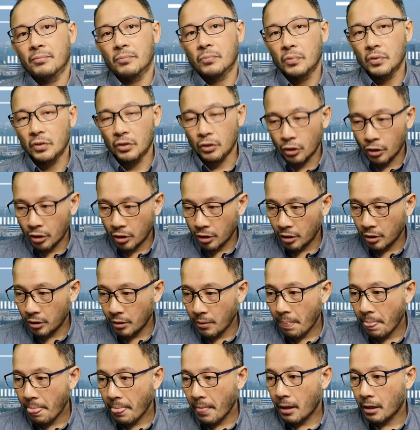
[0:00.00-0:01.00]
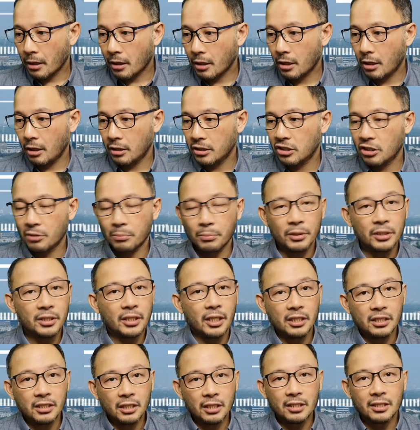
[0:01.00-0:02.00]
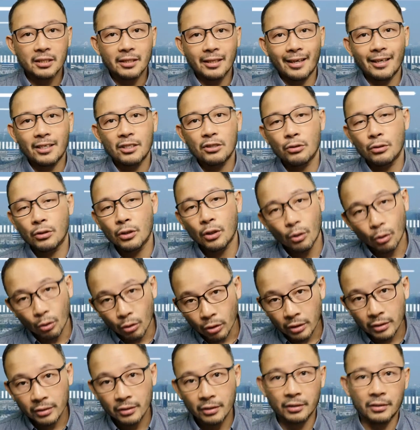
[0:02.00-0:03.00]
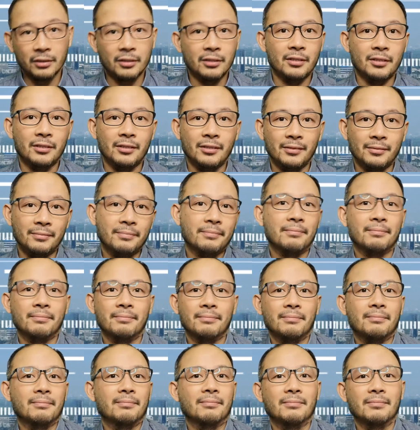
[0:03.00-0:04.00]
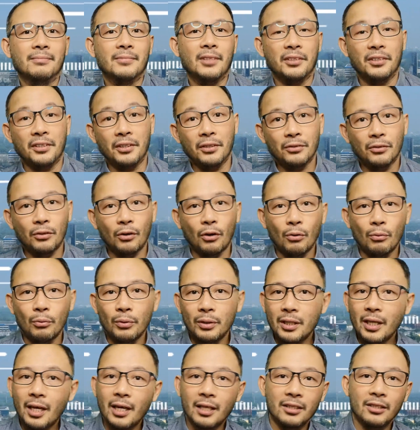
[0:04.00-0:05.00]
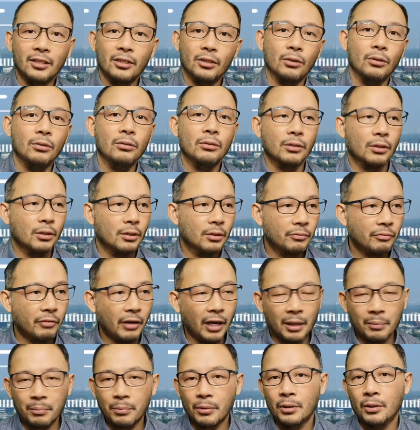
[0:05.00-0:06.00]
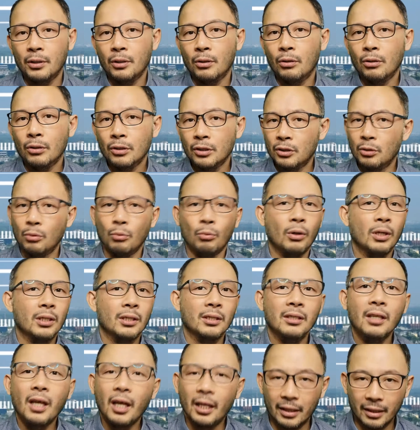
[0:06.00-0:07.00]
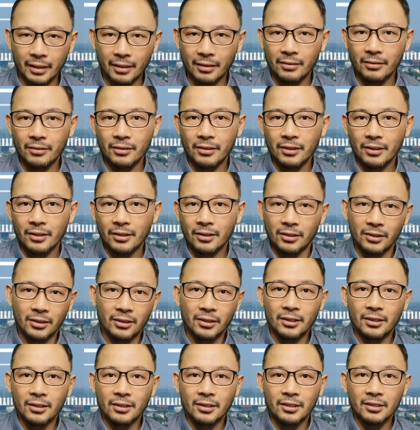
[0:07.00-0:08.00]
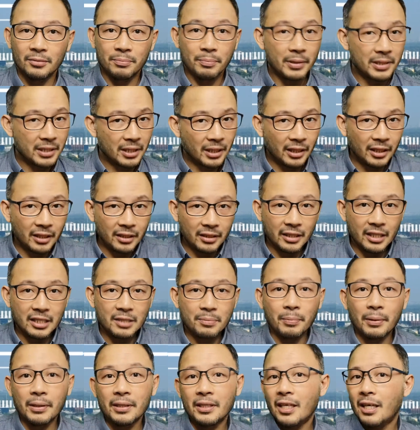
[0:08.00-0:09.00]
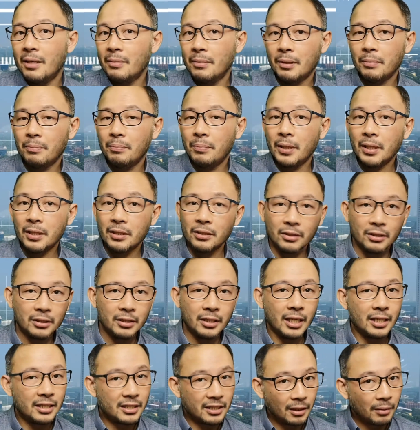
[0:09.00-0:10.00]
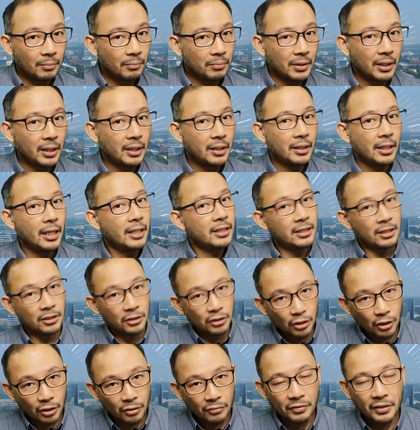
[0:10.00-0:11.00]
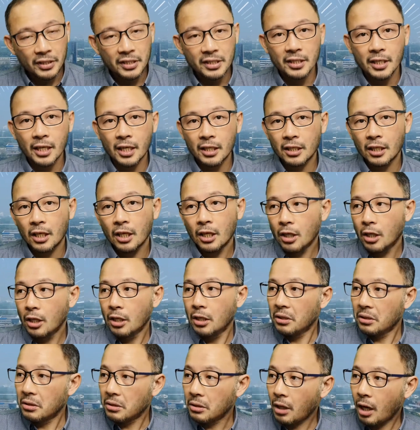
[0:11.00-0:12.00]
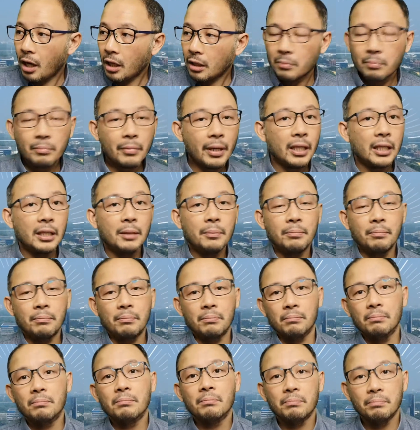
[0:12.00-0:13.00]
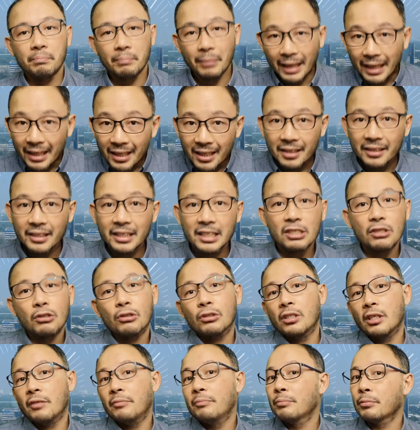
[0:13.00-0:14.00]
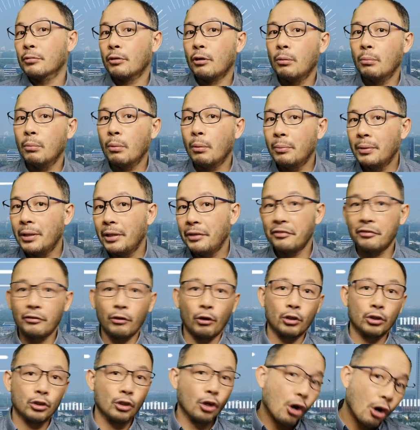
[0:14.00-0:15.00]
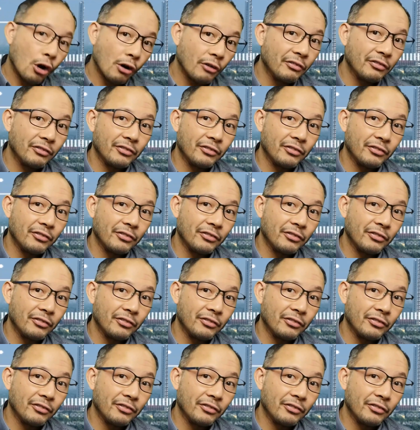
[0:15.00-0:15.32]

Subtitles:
Your customers can just text you the orders. Nothing wrong with that, or Viber their orders or whatnot. Especially in this pandemic period, that's a service that not many bakeries could have probably thought of.